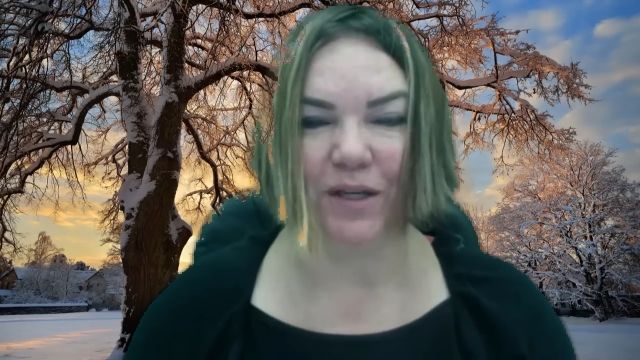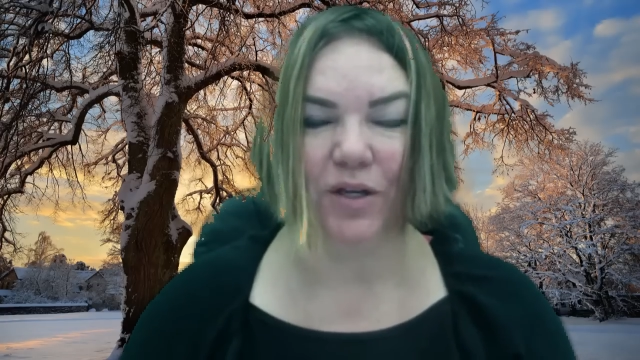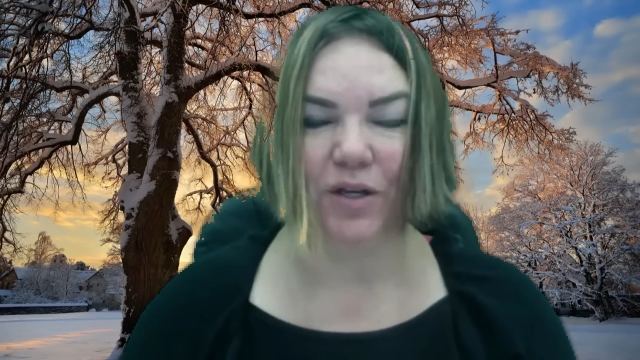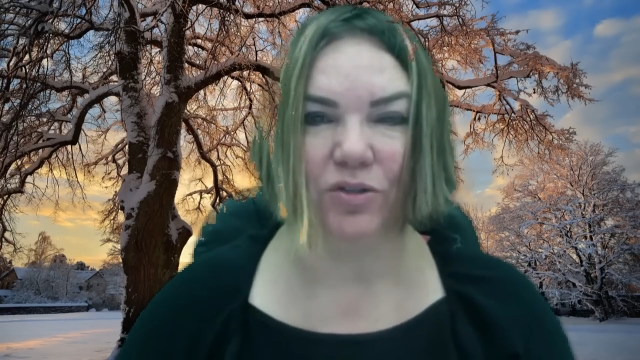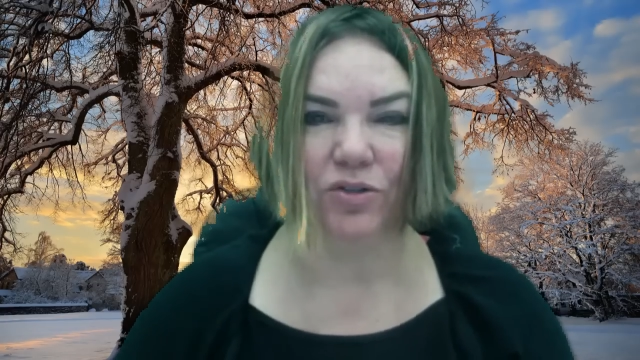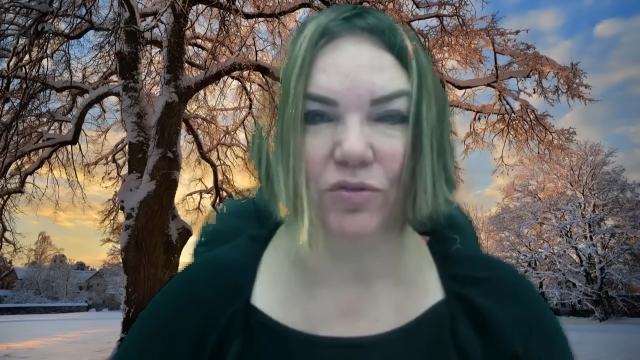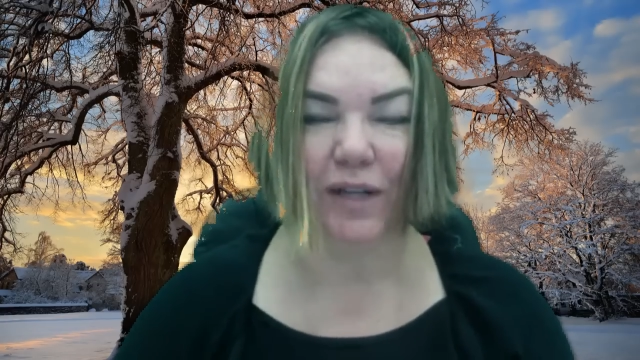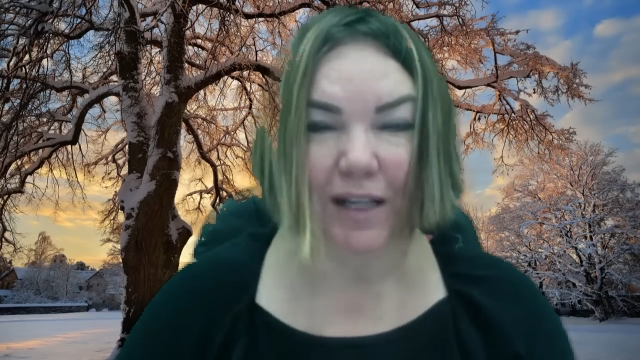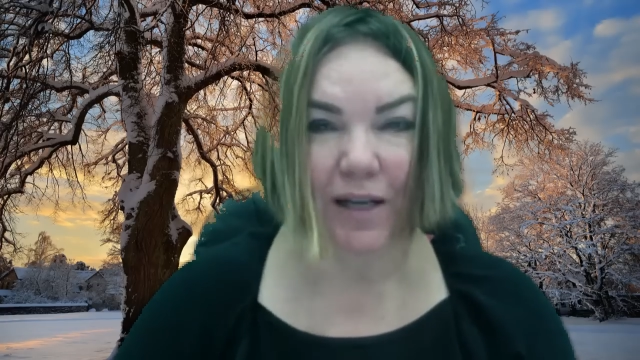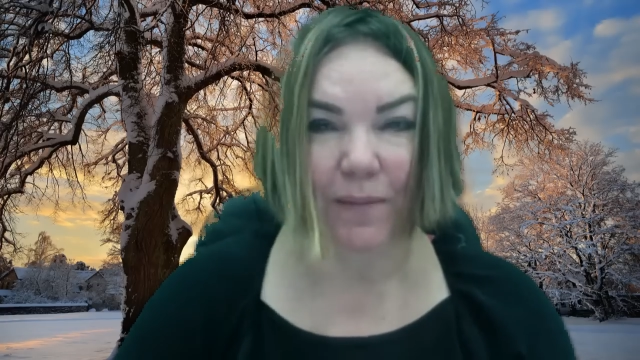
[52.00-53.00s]

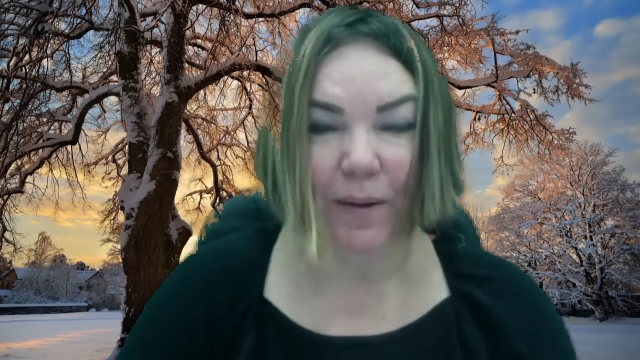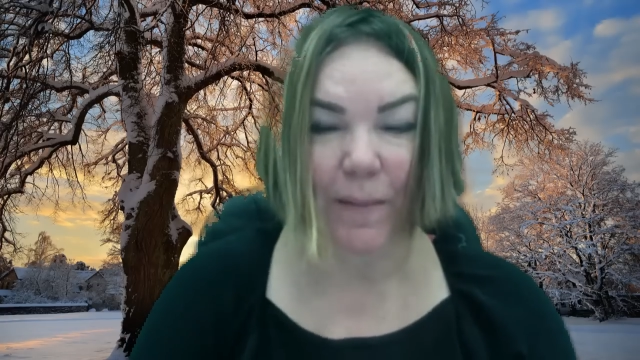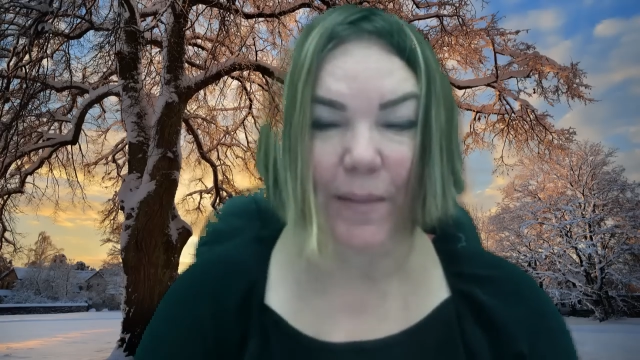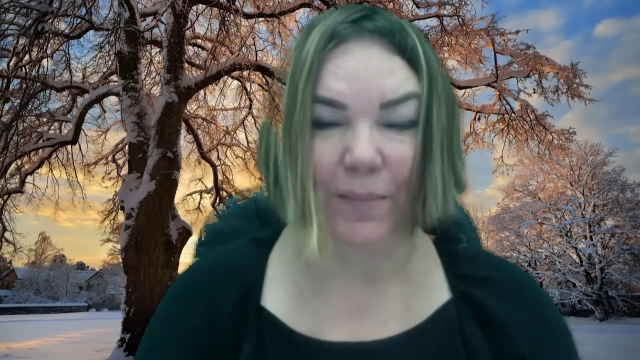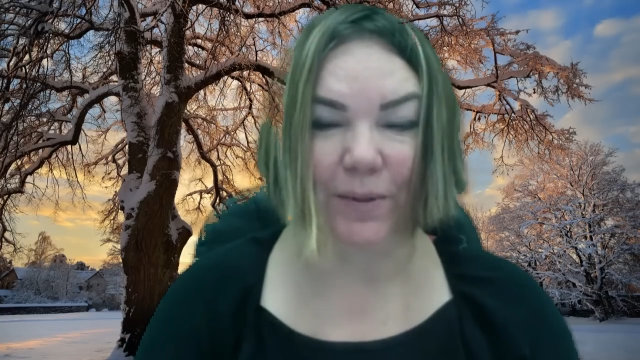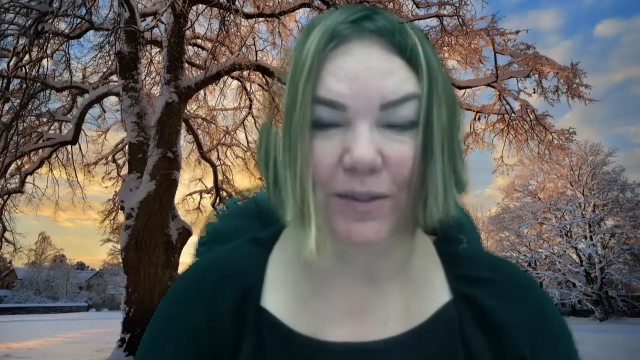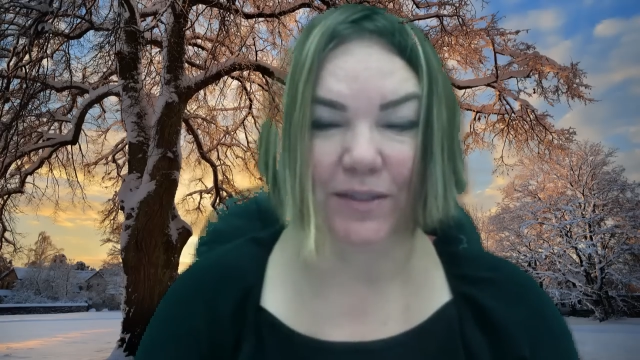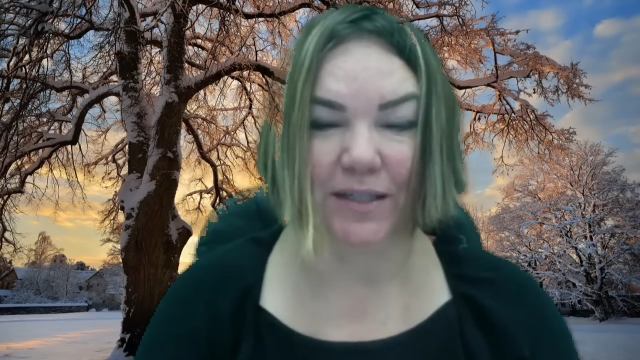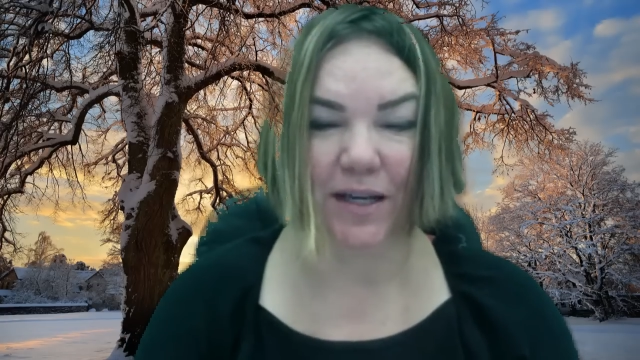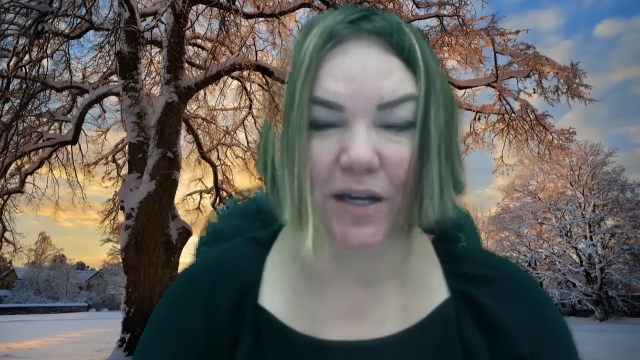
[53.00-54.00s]
Jewelry Club
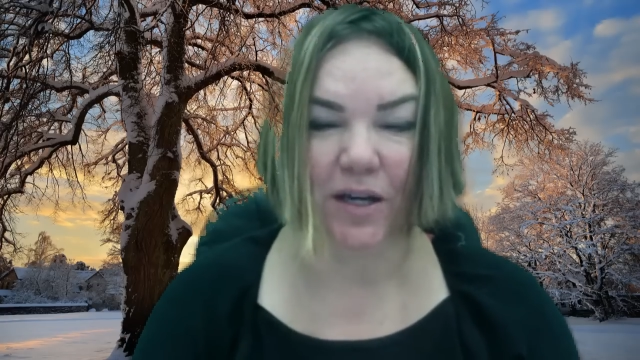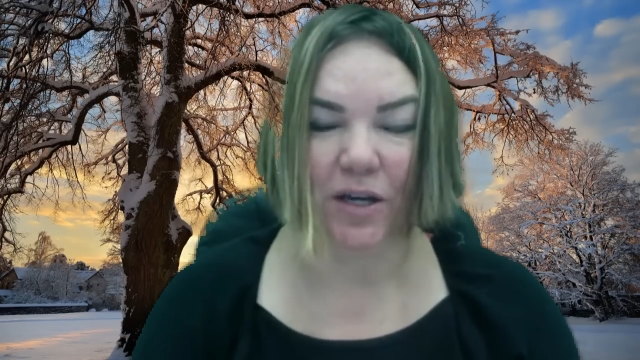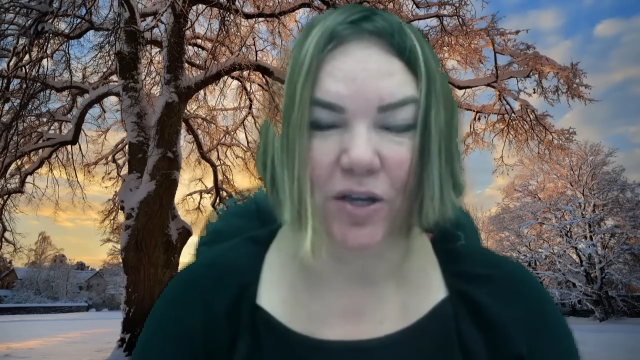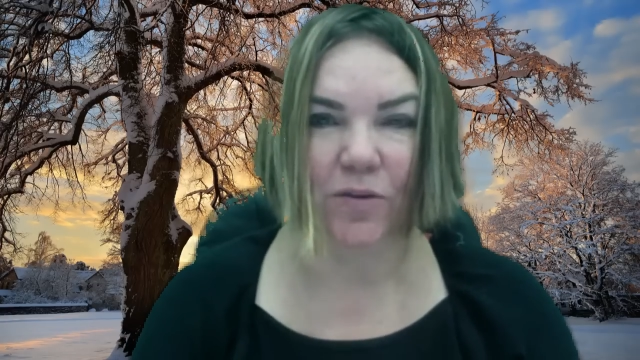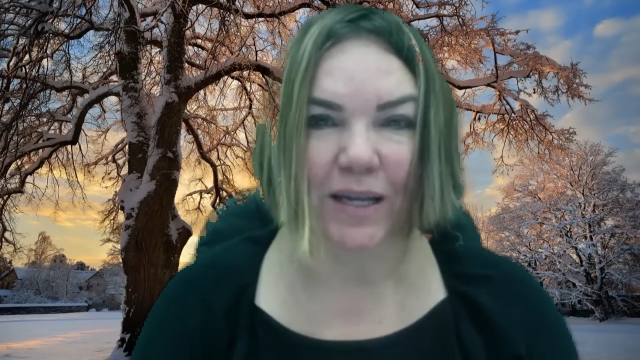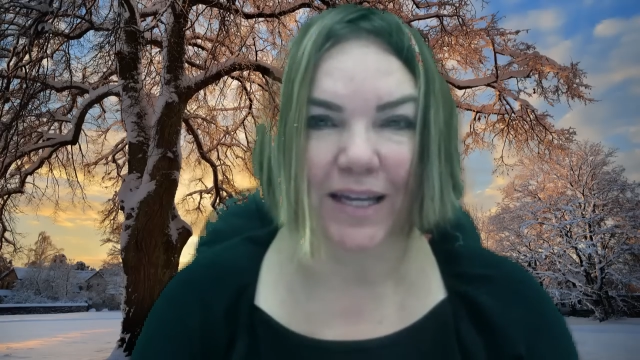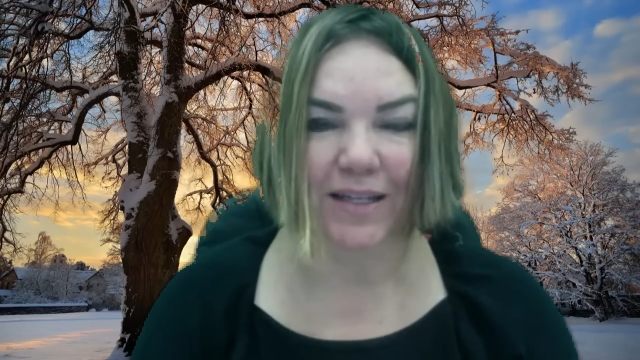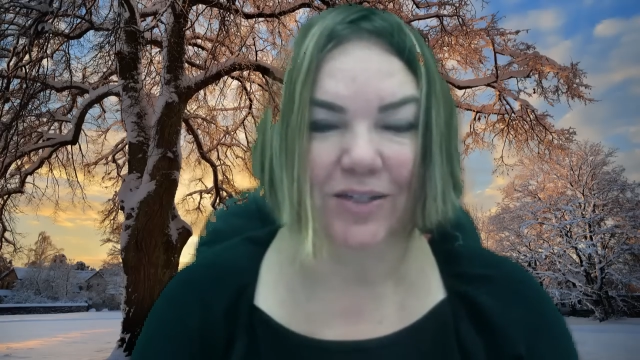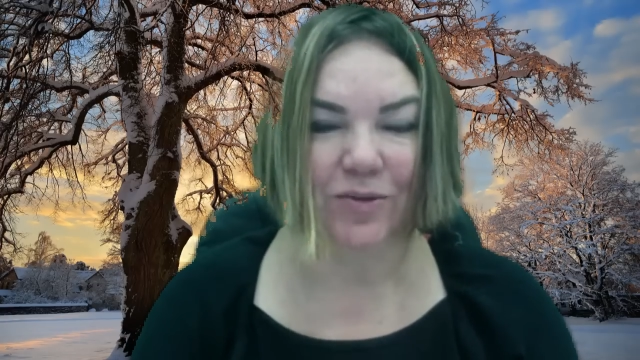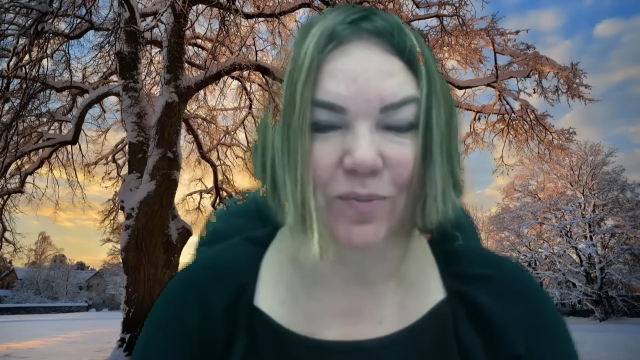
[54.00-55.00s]
members, your meeting
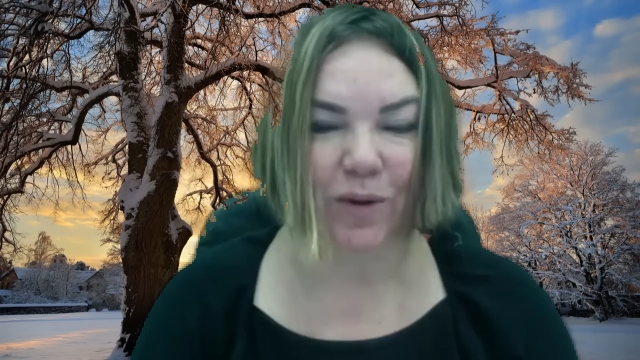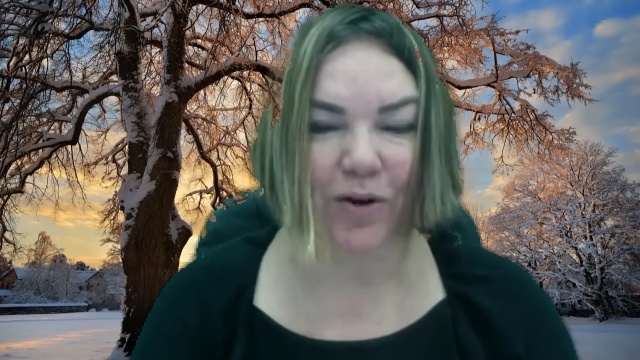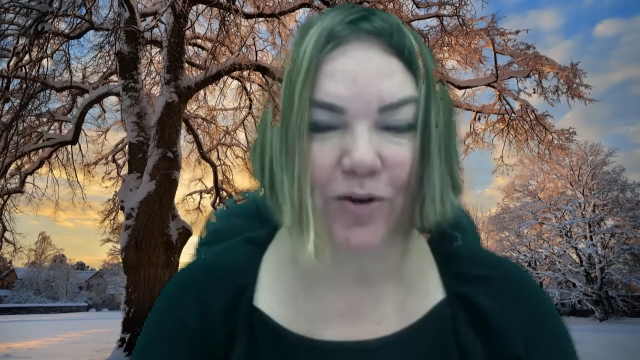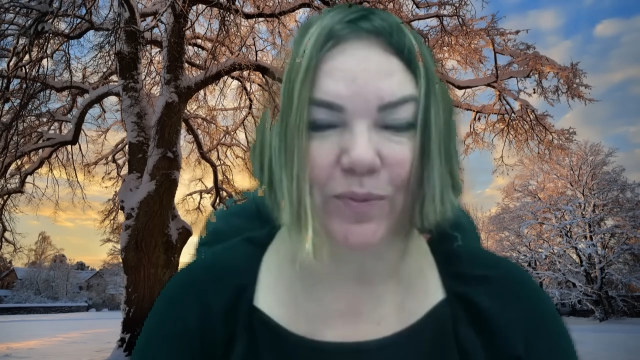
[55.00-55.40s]
is tomorrow.